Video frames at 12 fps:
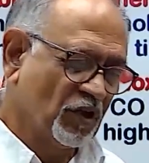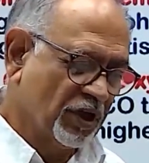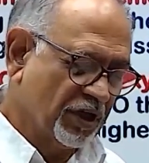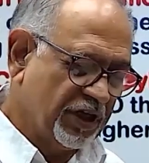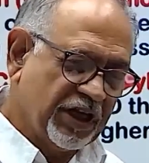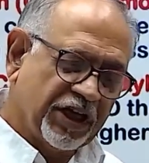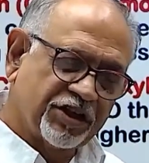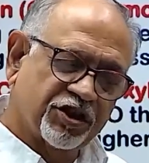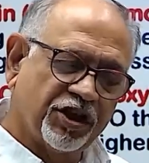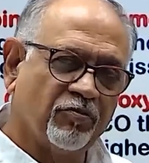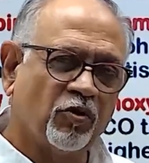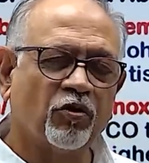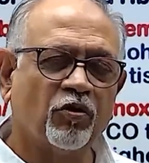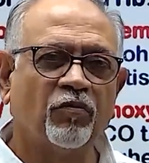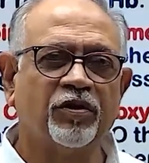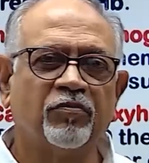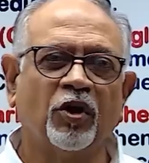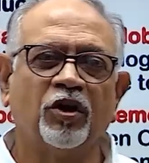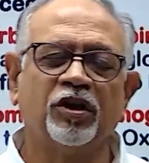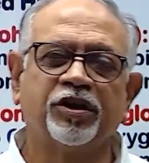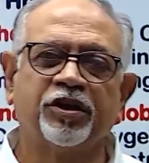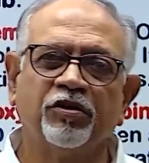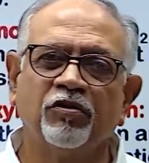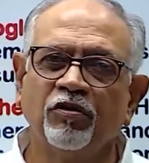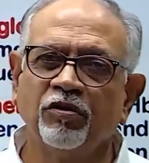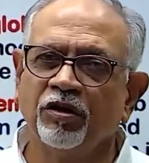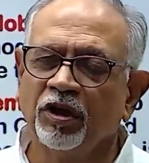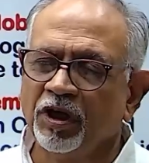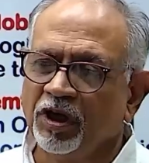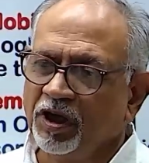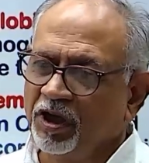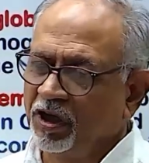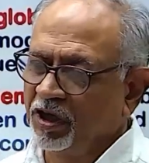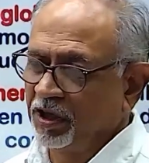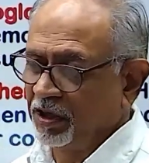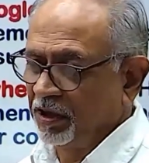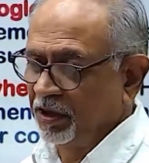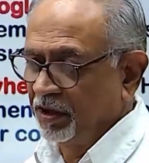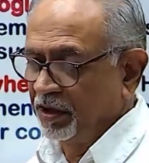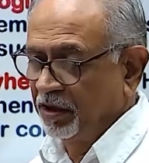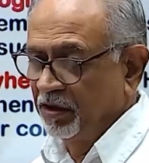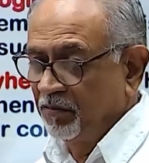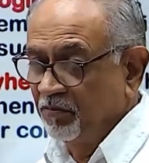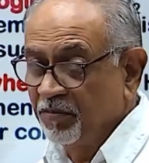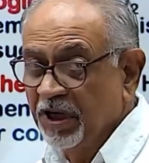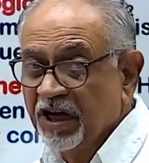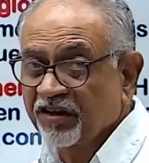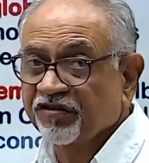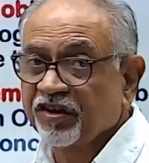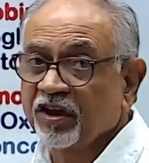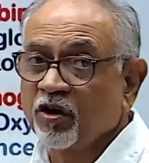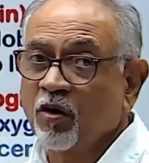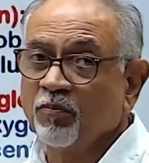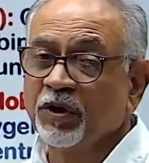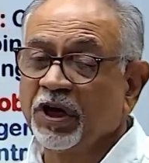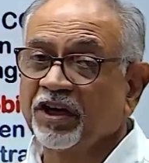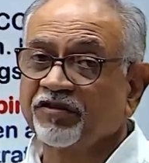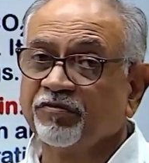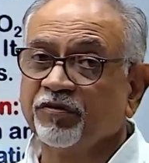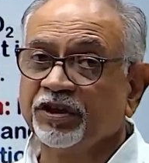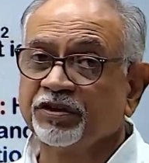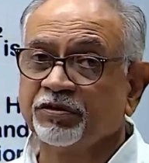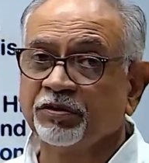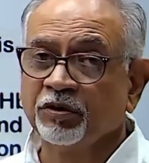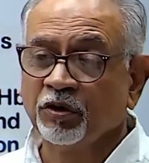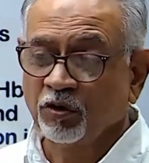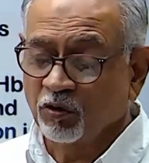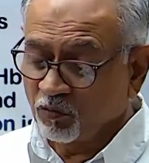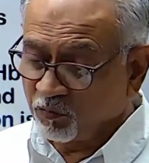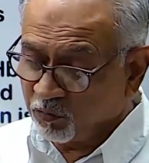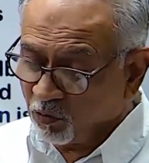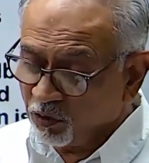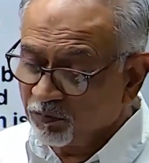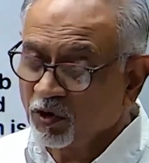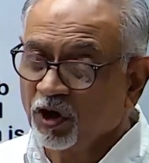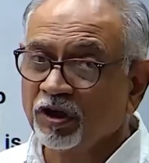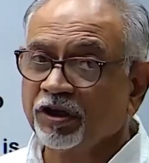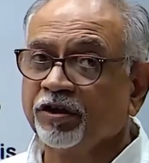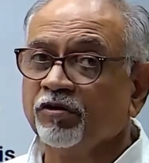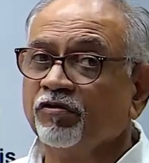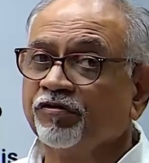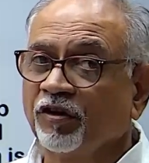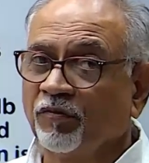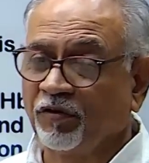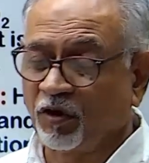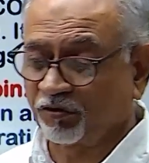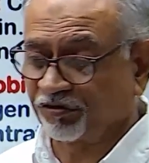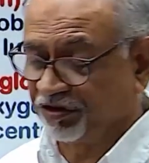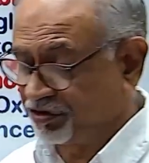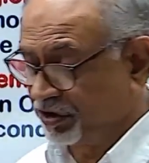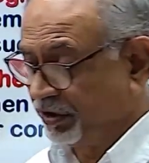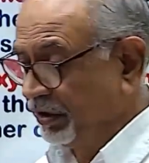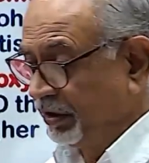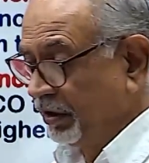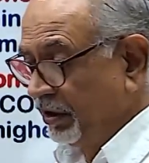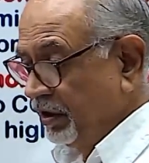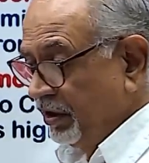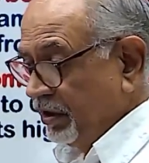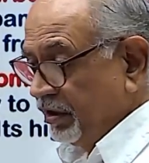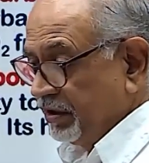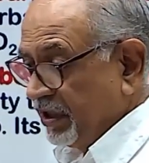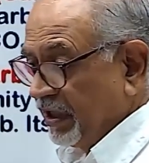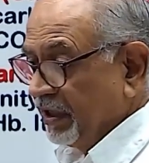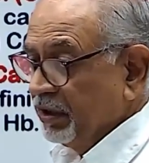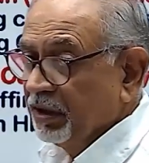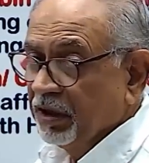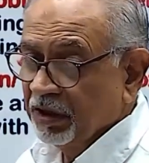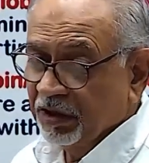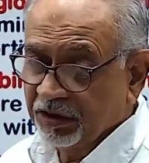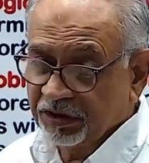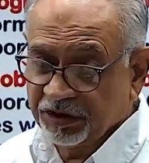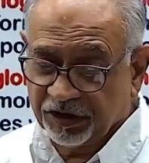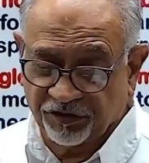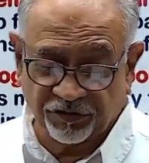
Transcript: Each hemoglobin molecule makes a complex with 4 molecules of oxygen. Then this